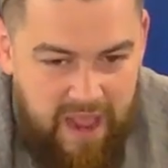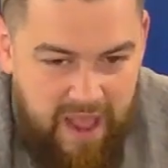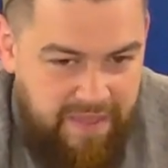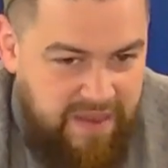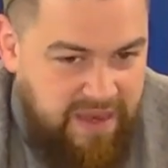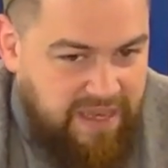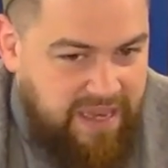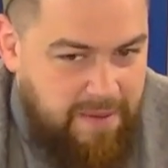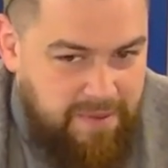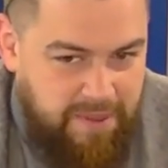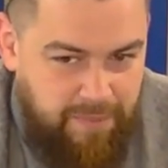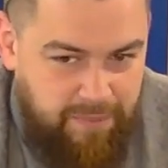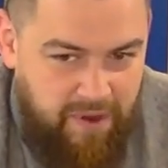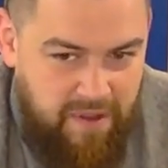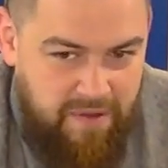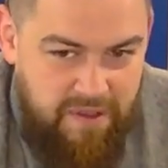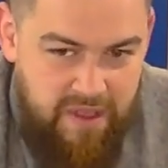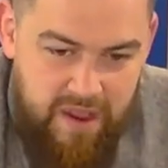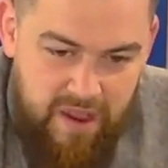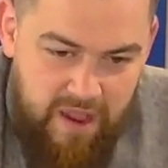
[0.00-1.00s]
And then he came to the
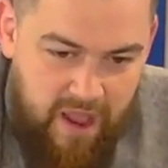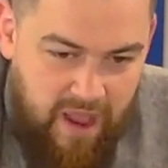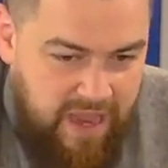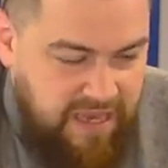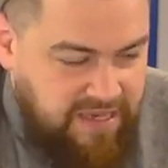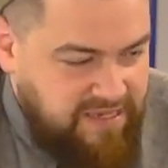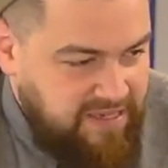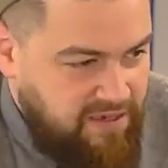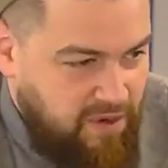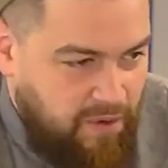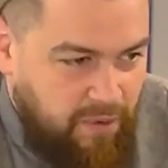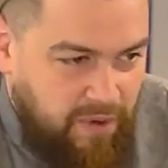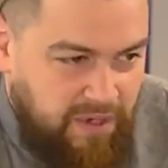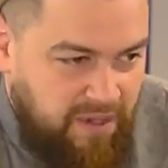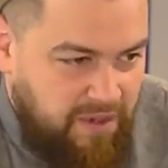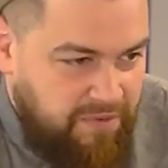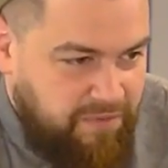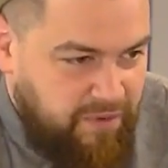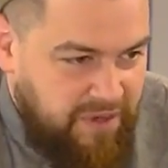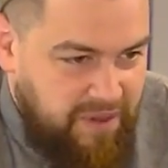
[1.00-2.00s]
Prophet and he says, oh,
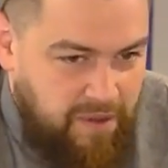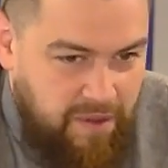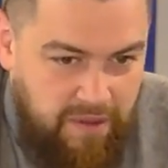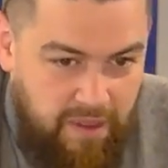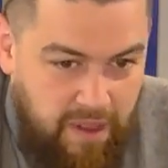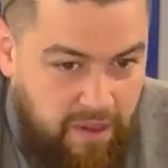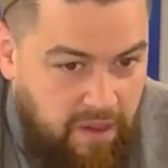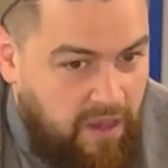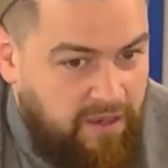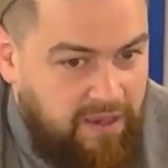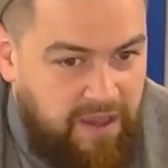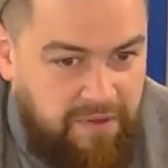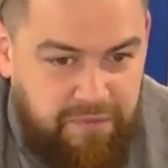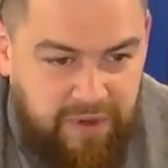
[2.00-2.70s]
Allah